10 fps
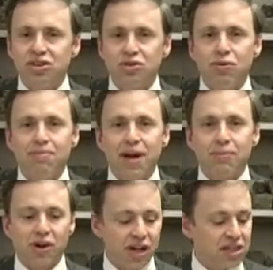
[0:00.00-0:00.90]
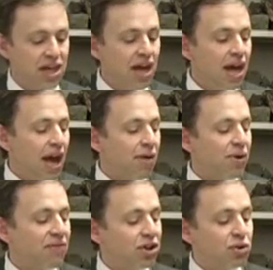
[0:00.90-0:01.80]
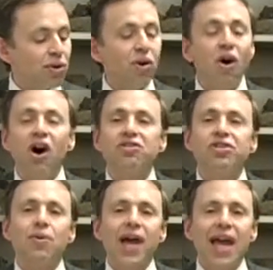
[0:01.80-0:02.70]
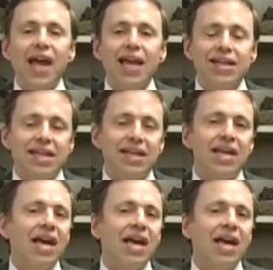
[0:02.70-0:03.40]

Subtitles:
to and memorize. However, you are also handed